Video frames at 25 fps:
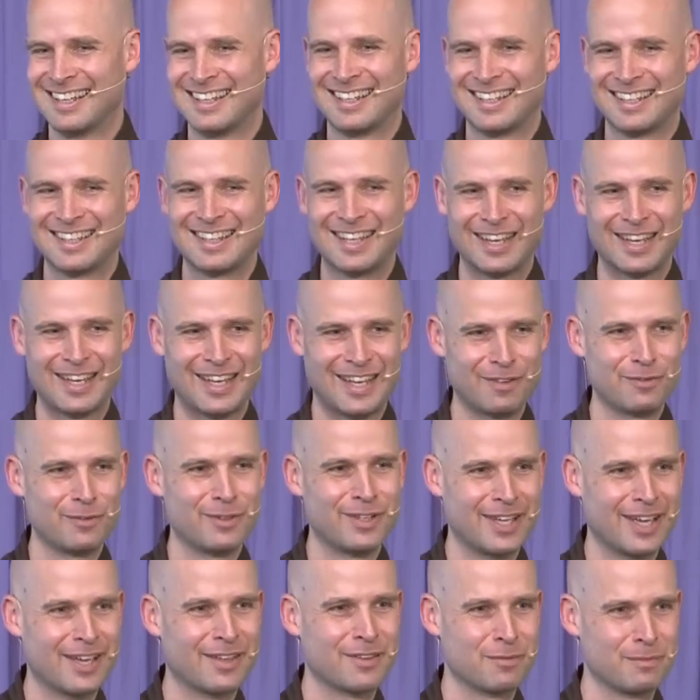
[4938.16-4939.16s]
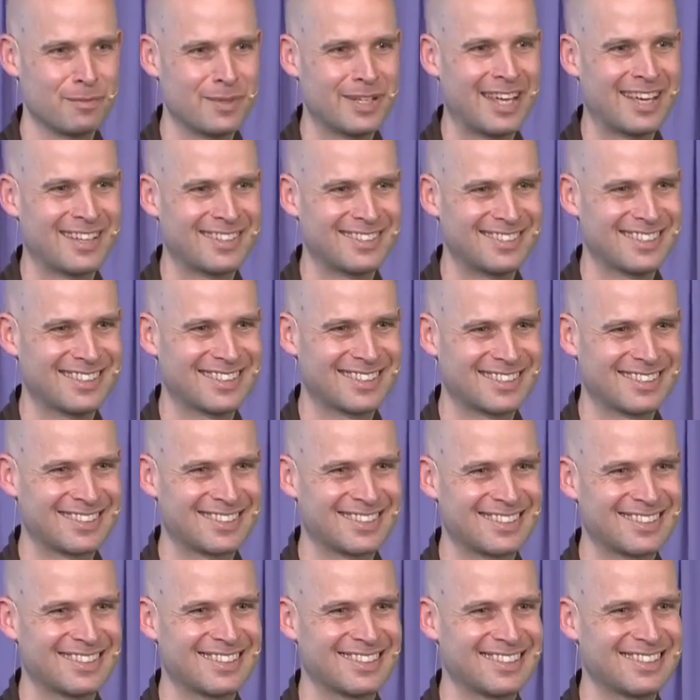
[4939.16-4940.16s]
like we as
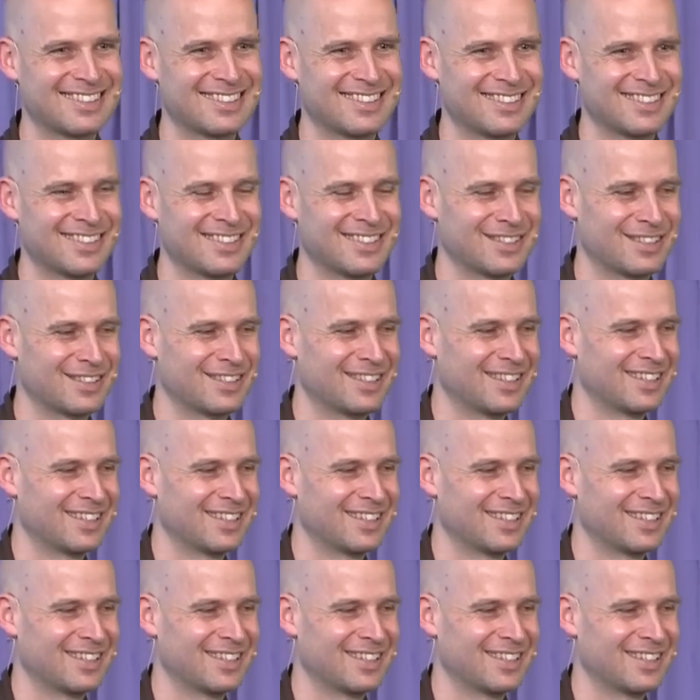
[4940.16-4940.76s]
monastics, right?